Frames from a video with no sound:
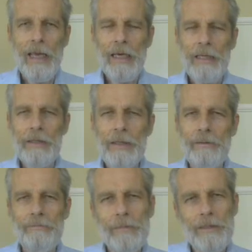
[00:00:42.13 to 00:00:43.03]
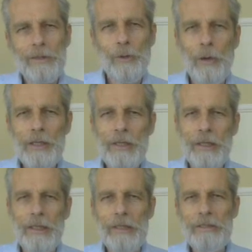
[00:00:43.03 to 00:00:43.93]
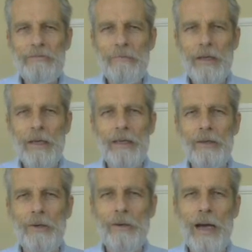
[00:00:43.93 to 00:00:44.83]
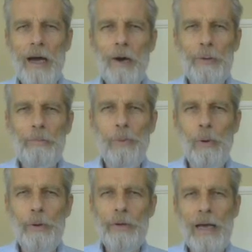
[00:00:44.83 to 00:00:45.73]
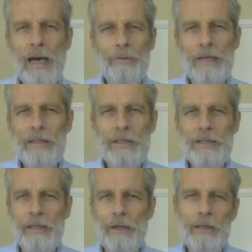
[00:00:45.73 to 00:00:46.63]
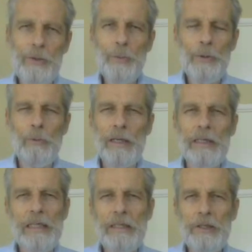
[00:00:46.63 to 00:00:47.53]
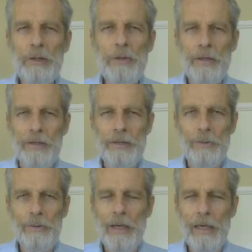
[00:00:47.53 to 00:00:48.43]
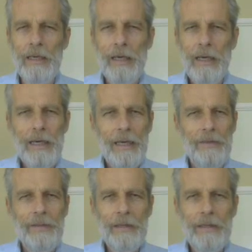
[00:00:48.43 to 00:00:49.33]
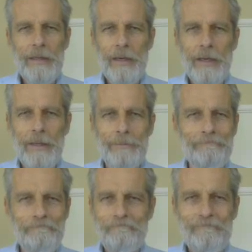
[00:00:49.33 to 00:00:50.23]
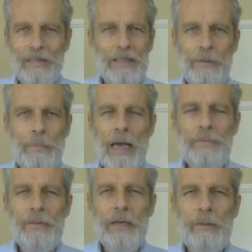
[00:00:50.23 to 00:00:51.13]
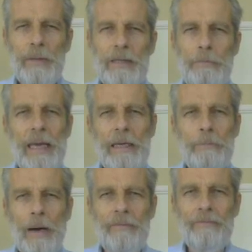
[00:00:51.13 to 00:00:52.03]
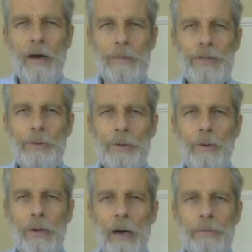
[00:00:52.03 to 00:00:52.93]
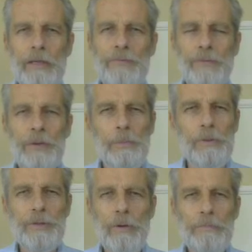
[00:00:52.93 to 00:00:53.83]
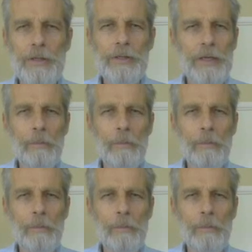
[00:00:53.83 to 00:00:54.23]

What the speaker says: And question is, how important, how necessary, do we really need to do this? Okay, it's a bad thing to be paid by pharmaceutical companies for your prescriptions.